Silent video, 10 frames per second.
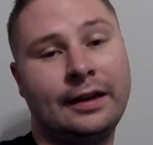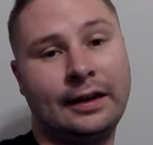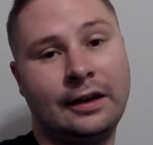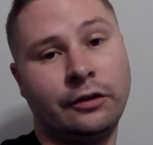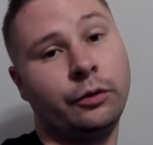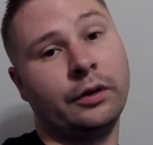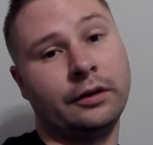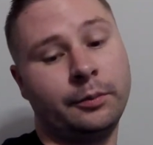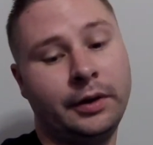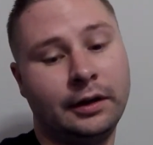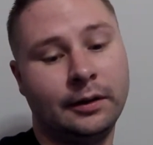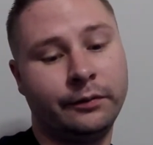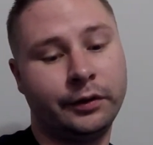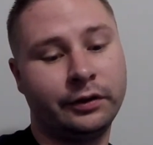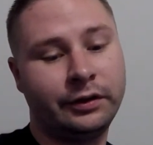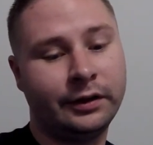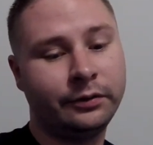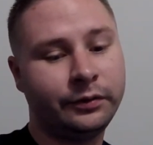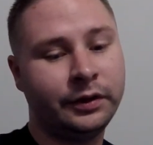in case you wanted to pick it up for yourself.